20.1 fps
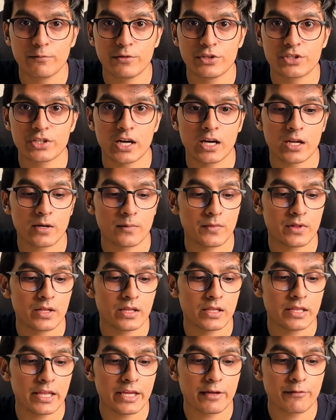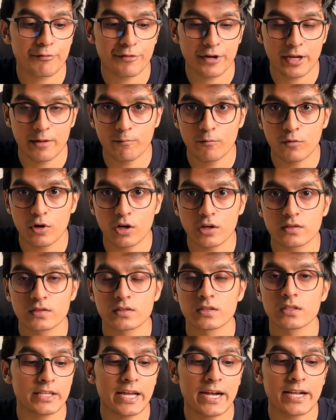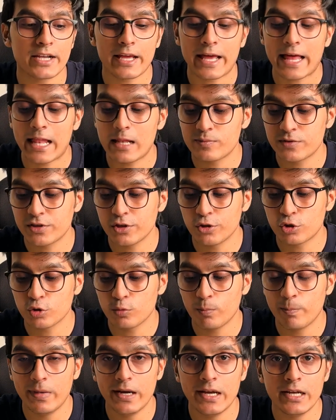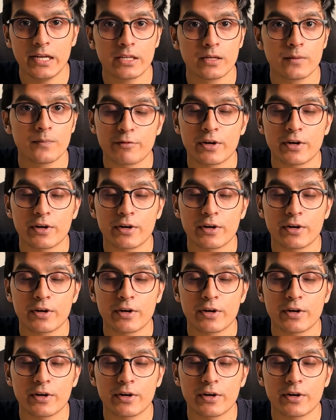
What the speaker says: which are like frameworks that helps you to build